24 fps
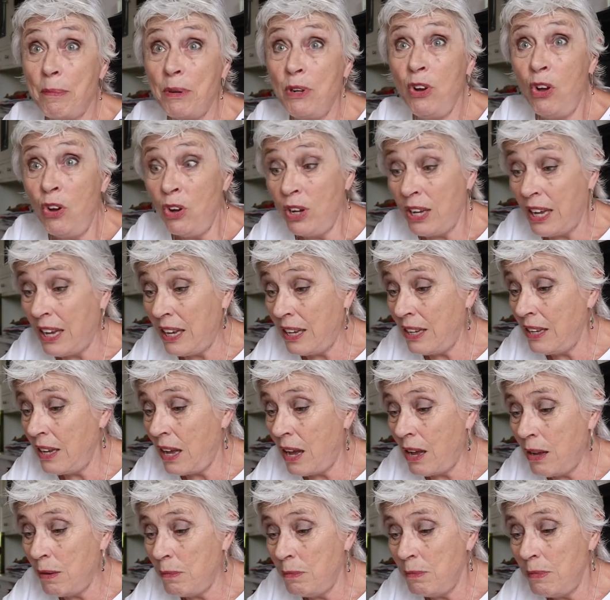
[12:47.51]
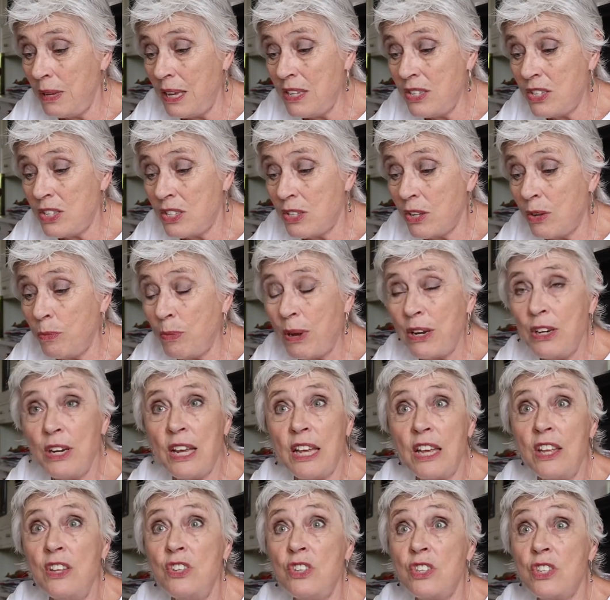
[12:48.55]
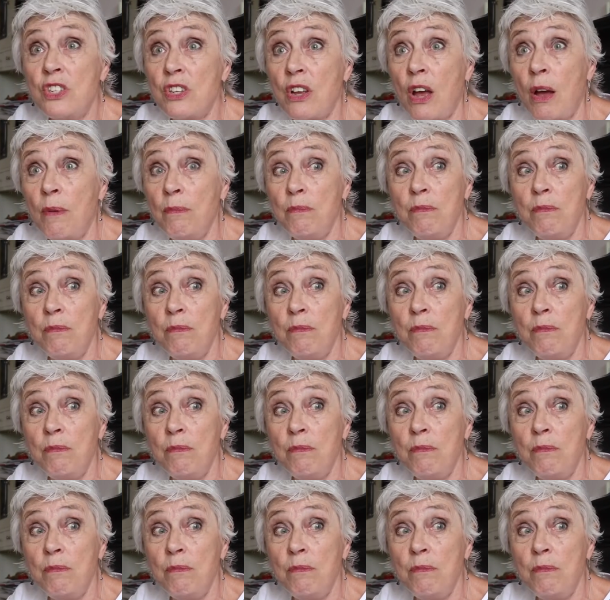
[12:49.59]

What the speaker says: belonging is that when kids